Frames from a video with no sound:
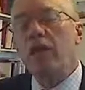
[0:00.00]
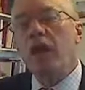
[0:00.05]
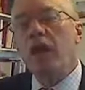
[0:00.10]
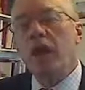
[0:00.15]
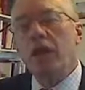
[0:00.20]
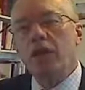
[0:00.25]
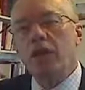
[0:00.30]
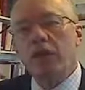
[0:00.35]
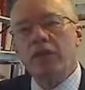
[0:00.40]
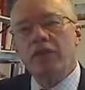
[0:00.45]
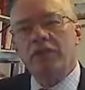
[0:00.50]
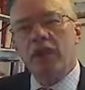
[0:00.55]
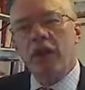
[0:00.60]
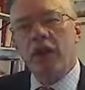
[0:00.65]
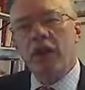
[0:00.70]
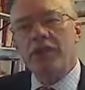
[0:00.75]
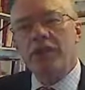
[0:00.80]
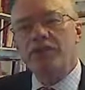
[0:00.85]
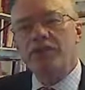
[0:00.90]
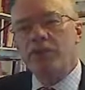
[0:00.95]
A lot of
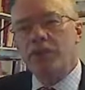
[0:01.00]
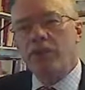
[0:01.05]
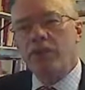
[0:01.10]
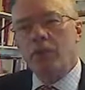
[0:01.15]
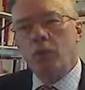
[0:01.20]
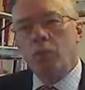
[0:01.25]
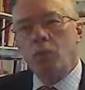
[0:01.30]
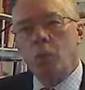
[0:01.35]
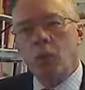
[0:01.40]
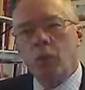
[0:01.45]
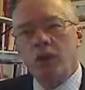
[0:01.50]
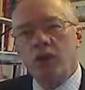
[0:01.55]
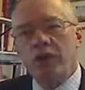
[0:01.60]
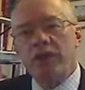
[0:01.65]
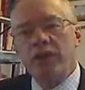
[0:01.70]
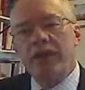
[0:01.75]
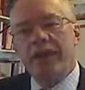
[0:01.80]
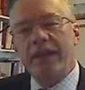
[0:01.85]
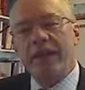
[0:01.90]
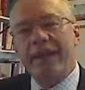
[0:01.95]
clients do not
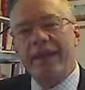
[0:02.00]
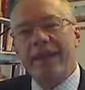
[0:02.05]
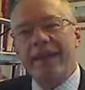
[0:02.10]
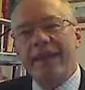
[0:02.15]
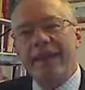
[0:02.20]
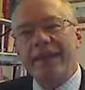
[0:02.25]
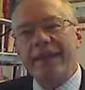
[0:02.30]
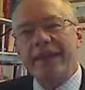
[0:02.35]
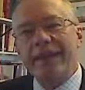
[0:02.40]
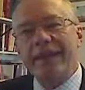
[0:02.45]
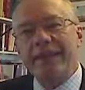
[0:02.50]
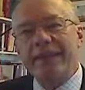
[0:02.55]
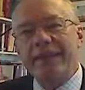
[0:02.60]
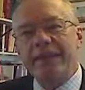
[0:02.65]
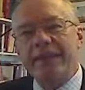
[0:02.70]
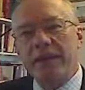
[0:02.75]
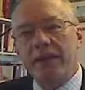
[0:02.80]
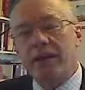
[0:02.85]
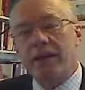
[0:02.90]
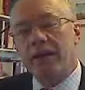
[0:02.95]
want an
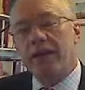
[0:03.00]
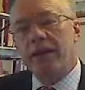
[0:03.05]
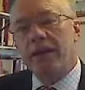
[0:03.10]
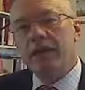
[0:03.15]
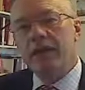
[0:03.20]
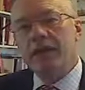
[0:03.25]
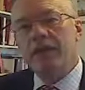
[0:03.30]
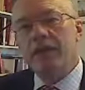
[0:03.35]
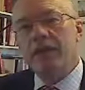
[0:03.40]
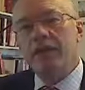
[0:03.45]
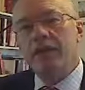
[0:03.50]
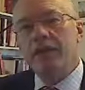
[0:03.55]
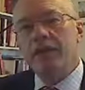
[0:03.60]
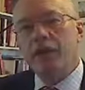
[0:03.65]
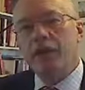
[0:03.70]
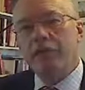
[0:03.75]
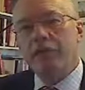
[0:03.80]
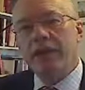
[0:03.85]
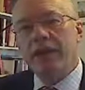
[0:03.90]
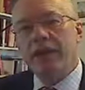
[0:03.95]
entire
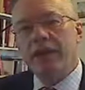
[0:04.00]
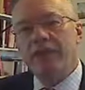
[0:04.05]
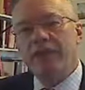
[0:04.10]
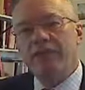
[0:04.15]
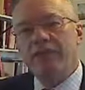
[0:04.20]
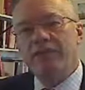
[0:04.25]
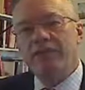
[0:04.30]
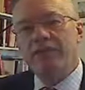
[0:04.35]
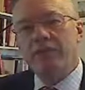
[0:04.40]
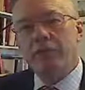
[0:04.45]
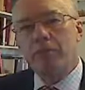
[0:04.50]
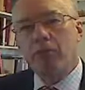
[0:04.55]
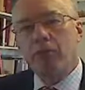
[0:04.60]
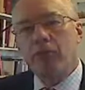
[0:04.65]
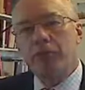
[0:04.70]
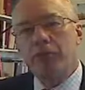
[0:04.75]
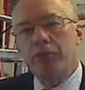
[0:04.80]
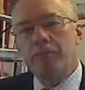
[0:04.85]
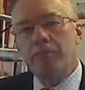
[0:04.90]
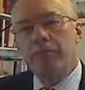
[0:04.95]
comprehensive
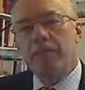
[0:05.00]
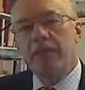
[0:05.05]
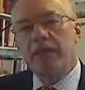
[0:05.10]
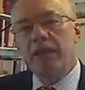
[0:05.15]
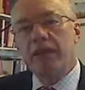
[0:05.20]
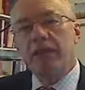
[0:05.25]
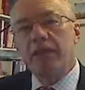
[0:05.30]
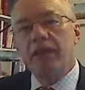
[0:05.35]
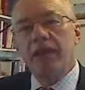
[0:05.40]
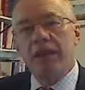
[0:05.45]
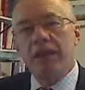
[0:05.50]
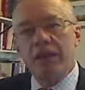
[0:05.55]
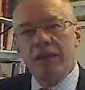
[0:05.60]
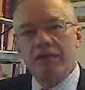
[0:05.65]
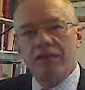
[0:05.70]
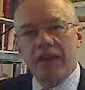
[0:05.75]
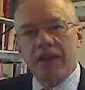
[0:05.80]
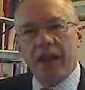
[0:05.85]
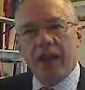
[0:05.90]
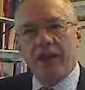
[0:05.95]
report. In
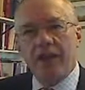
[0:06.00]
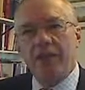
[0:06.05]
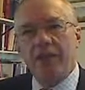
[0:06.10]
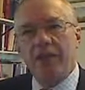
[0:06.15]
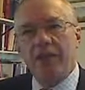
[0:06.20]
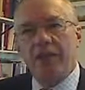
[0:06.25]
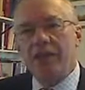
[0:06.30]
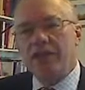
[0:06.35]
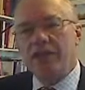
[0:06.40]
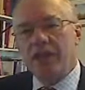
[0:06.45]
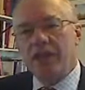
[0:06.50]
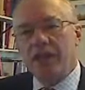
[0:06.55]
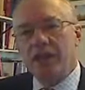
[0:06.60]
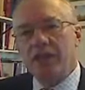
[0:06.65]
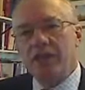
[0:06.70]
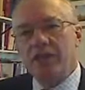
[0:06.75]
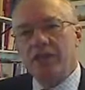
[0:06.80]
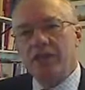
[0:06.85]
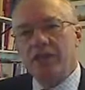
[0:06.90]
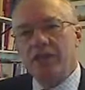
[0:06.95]
fact, these
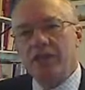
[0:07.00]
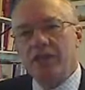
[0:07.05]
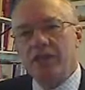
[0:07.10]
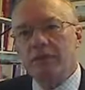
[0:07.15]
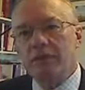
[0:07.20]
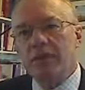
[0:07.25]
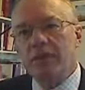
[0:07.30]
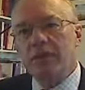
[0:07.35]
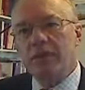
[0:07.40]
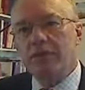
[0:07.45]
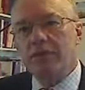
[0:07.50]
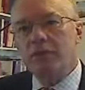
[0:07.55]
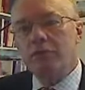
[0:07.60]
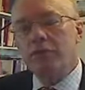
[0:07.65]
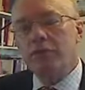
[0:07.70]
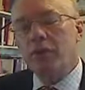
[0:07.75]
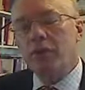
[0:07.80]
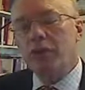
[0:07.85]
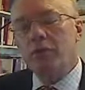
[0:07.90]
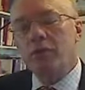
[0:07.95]
days they're getting to the
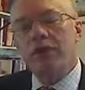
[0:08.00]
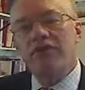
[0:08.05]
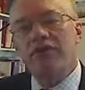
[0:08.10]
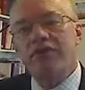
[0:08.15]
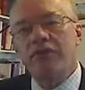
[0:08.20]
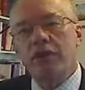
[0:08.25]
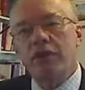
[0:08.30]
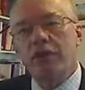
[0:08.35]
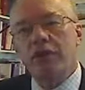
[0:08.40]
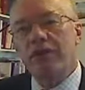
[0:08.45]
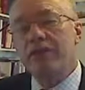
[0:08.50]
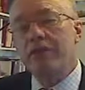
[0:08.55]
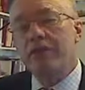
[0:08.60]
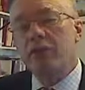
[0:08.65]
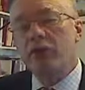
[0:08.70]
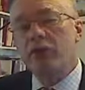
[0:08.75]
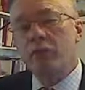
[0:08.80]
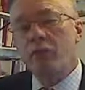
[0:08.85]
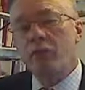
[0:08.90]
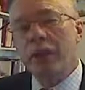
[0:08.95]
point where for a lot of the
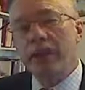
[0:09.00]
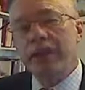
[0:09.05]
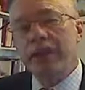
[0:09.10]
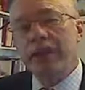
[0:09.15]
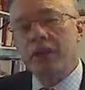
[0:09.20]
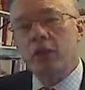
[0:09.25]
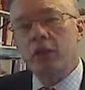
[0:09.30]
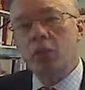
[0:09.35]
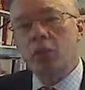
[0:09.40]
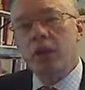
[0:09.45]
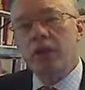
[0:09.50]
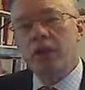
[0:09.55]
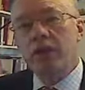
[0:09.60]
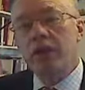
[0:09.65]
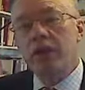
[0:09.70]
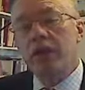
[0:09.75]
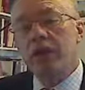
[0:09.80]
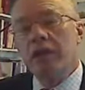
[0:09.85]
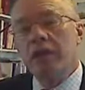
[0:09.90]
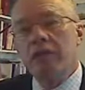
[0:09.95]
more regular work,
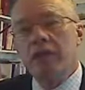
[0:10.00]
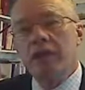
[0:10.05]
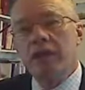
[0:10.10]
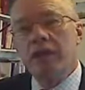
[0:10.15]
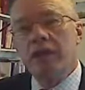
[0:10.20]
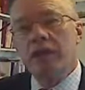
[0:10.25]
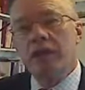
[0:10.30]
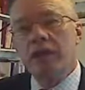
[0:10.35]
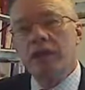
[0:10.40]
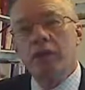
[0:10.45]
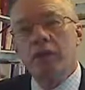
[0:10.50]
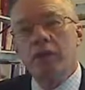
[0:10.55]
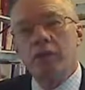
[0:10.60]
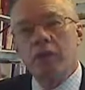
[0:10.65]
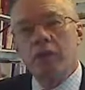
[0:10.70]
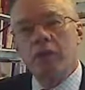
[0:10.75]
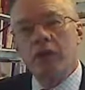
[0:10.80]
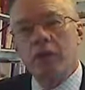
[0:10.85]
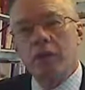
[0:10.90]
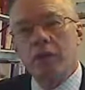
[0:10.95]
they don't
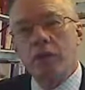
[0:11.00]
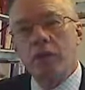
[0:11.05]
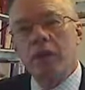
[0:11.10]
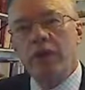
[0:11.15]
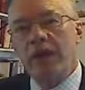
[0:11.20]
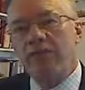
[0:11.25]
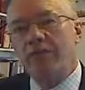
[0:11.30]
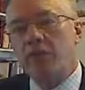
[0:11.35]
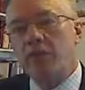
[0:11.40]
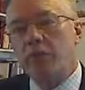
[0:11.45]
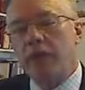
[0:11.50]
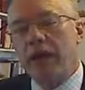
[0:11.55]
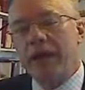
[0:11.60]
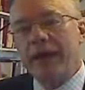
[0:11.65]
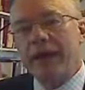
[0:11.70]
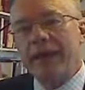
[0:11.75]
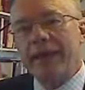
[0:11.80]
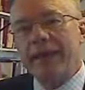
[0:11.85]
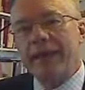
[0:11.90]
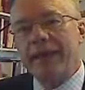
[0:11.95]
really want to have to
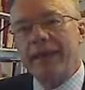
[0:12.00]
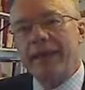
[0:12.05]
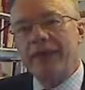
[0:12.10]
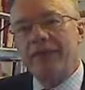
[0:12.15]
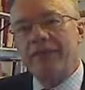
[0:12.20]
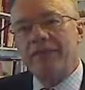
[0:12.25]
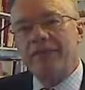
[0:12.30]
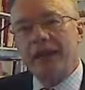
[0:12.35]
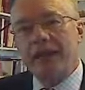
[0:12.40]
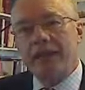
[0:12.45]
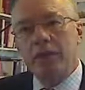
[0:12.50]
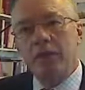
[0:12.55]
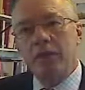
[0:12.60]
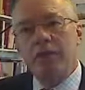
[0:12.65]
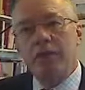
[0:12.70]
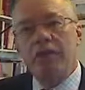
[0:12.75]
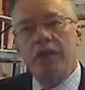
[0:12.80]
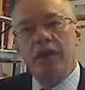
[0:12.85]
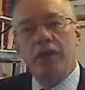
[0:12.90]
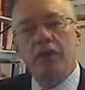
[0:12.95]
pay a valuer
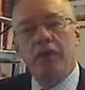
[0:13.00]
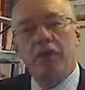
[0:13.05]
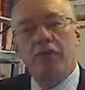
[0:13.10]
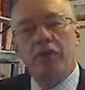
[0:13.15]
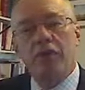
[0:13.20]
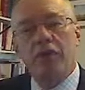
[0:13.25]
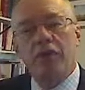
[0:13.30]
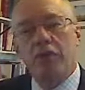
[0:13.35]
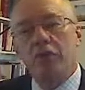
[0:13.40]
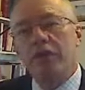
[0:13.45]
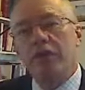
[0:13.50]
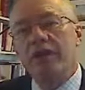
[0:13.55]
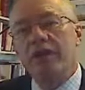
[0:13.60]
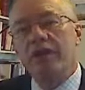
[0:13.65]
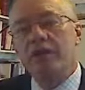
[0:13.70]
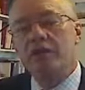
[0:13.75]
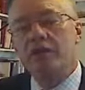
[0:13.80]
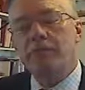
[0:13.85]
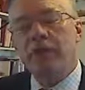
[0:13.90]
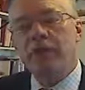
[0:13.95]
to go and bother with an
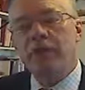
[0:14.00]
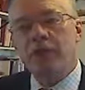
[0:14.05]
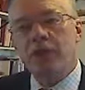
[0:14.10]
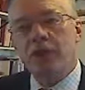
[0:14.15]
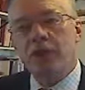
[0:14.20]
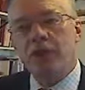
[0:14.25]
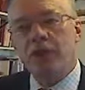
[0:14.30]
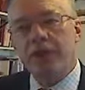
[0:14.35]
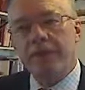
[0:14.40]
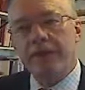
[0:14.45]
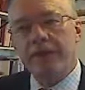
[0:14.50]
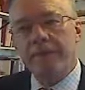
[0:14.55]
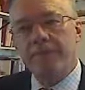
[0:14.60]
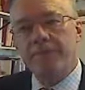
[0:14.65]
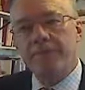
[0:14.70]
inspection either.